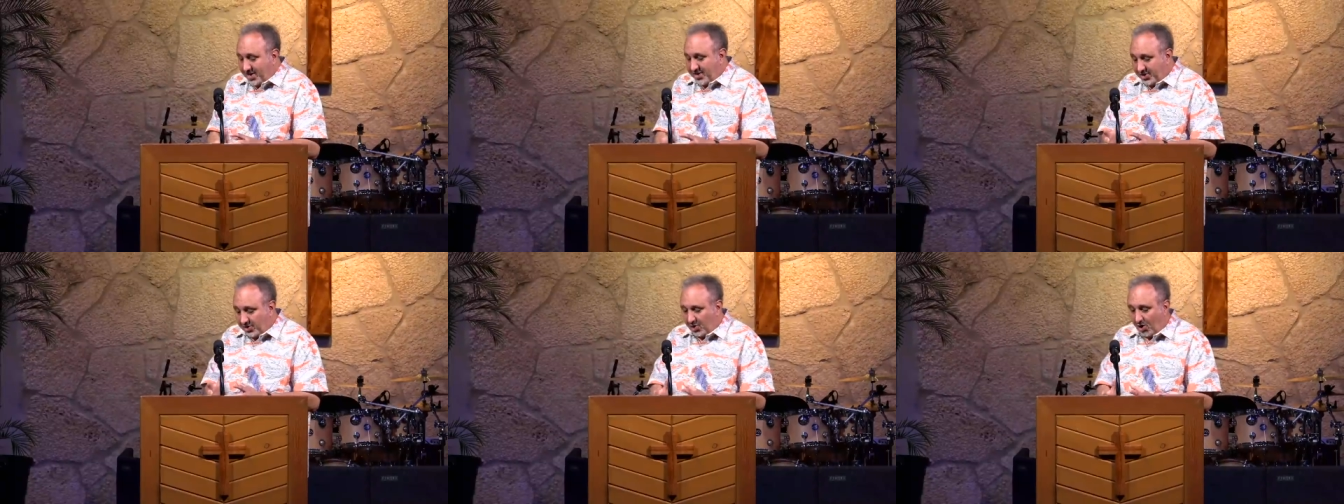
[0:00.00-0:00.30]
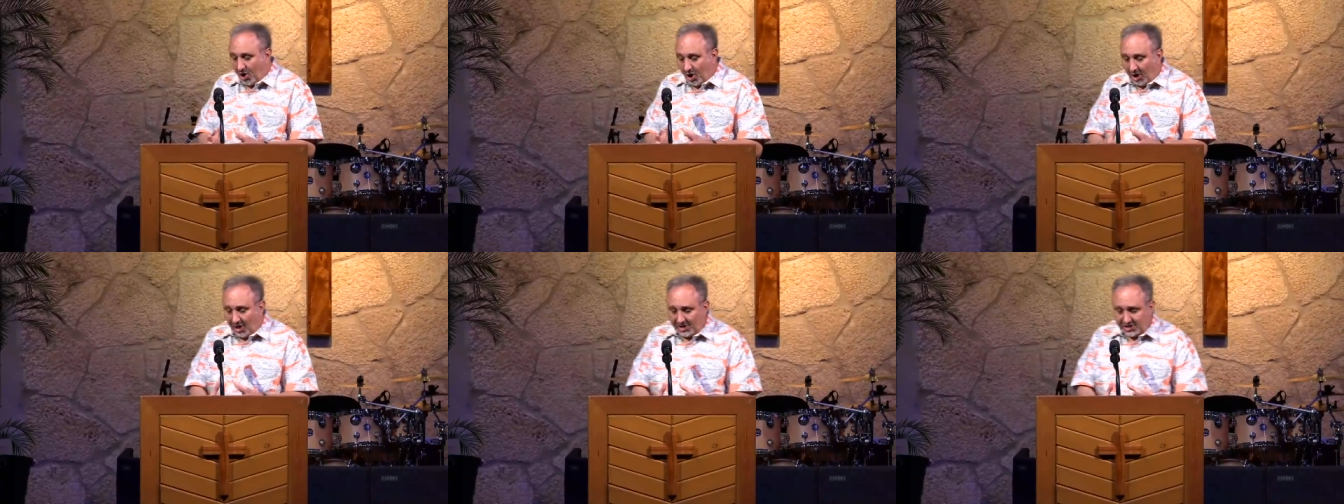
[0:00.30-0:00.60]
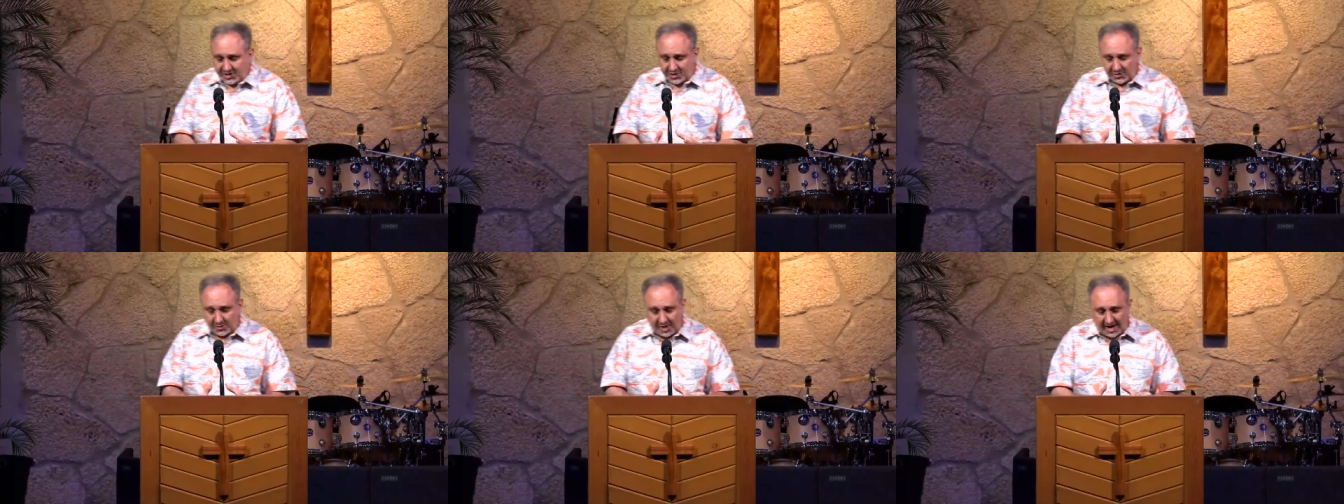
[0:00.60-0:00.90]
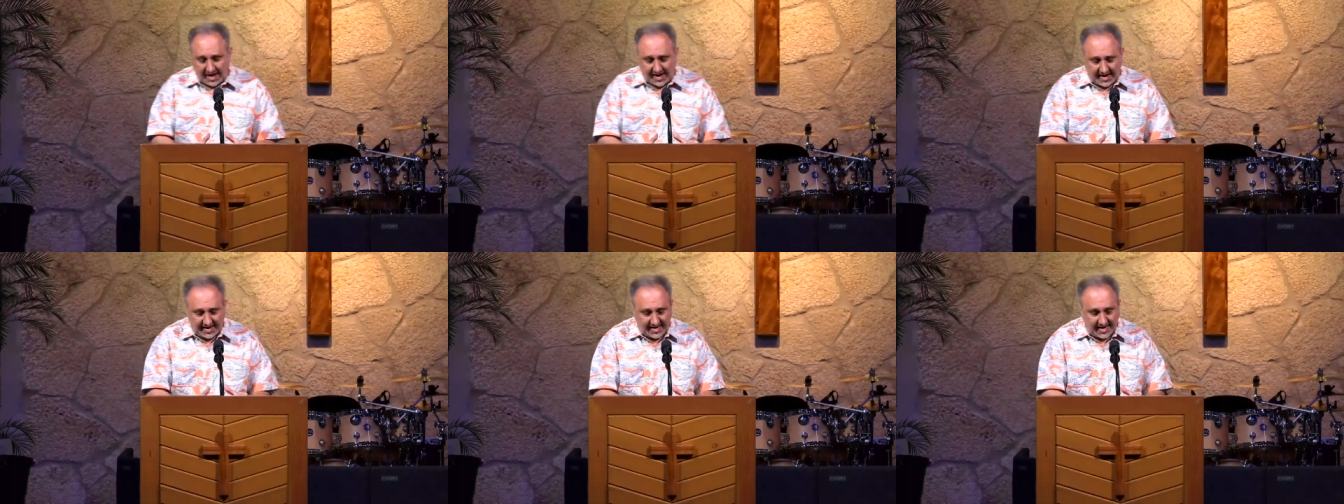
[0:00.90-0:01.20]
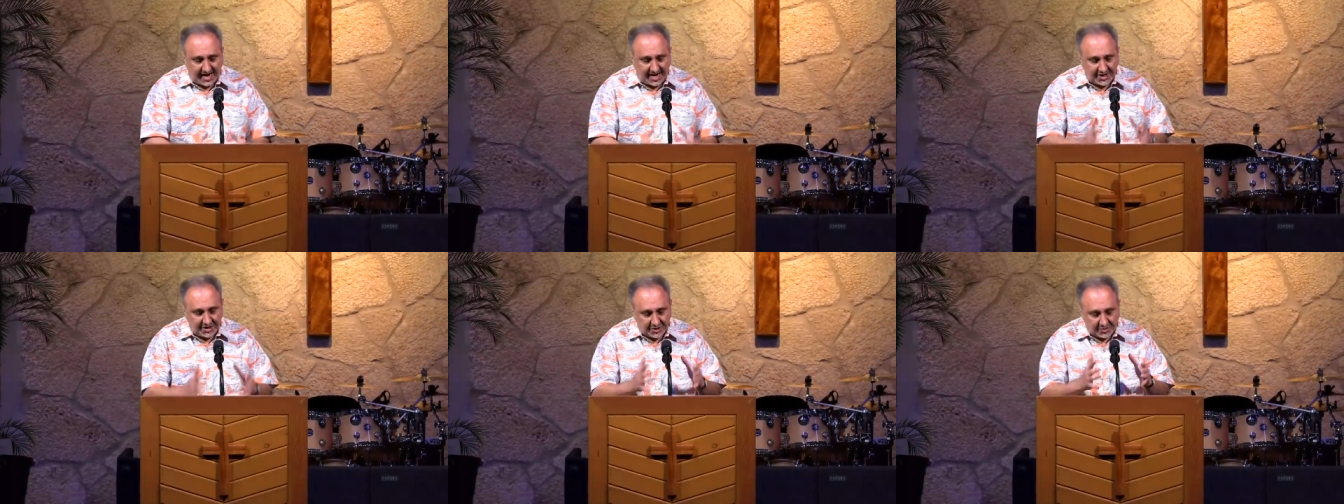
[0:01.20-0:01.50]
When your heart's
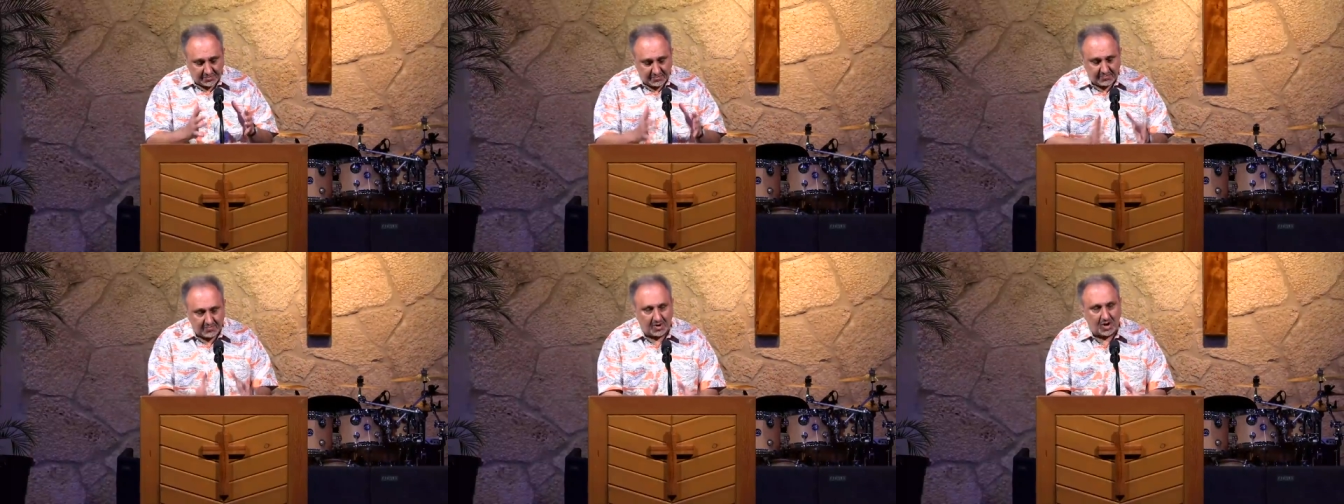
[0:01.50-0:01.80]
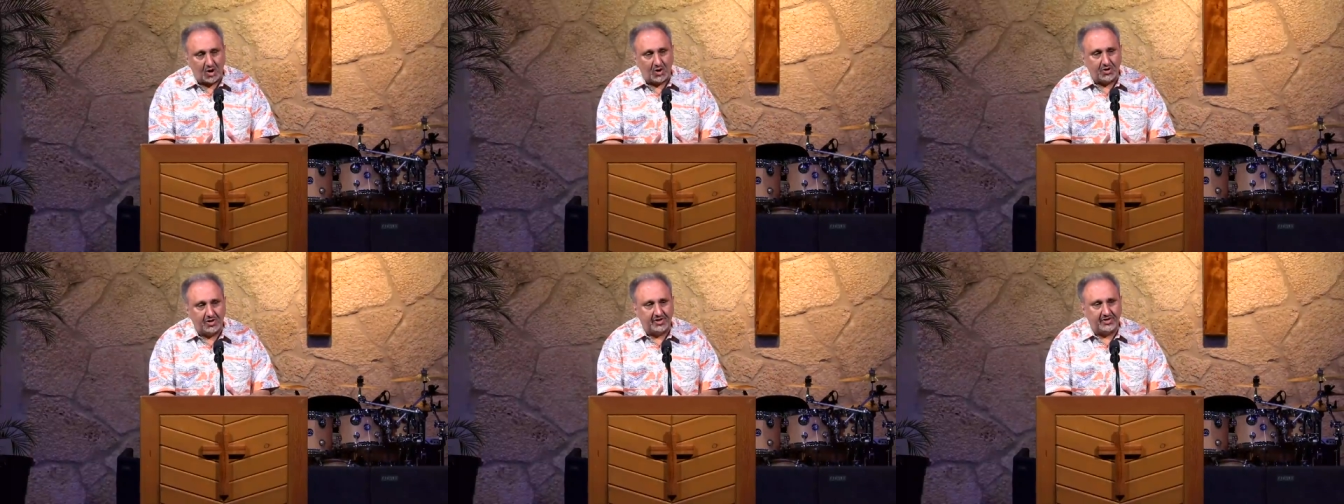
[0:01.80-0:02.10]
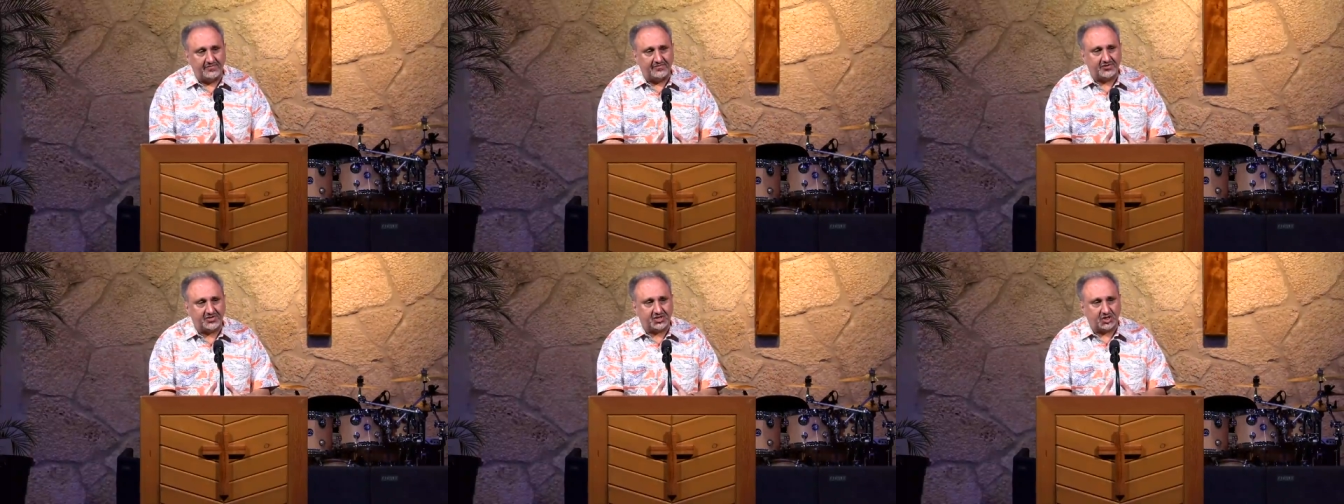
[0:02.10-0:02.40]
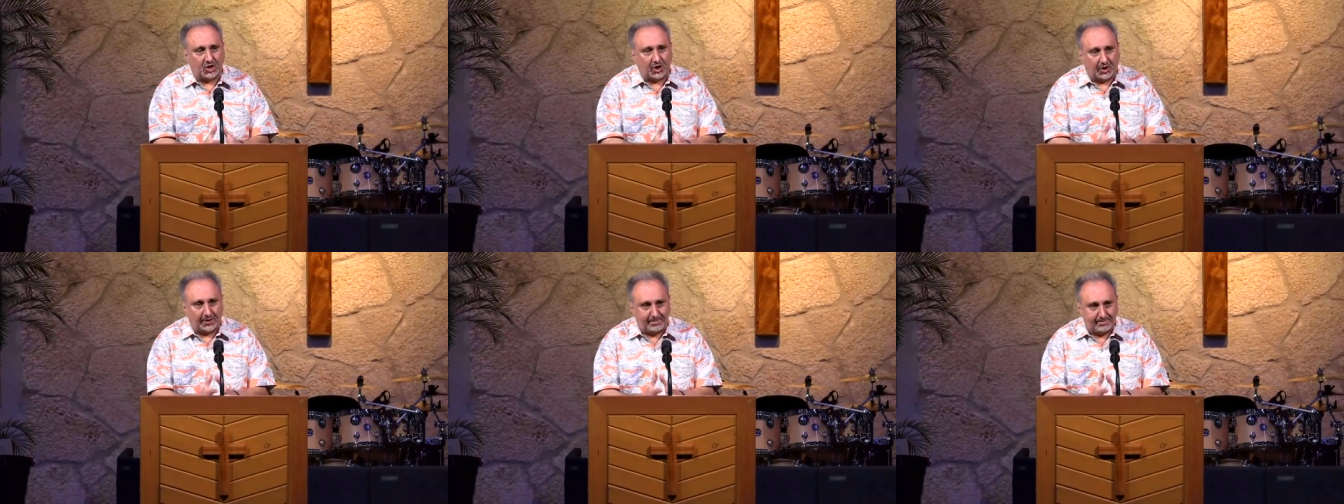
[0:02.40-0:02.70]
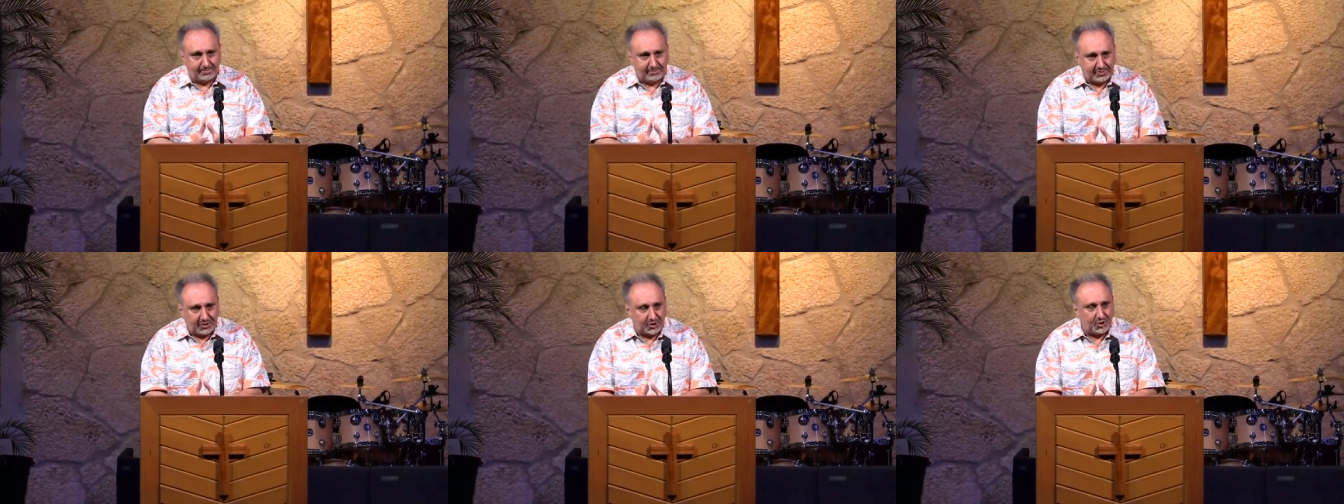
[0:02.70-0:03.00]
right and your motives are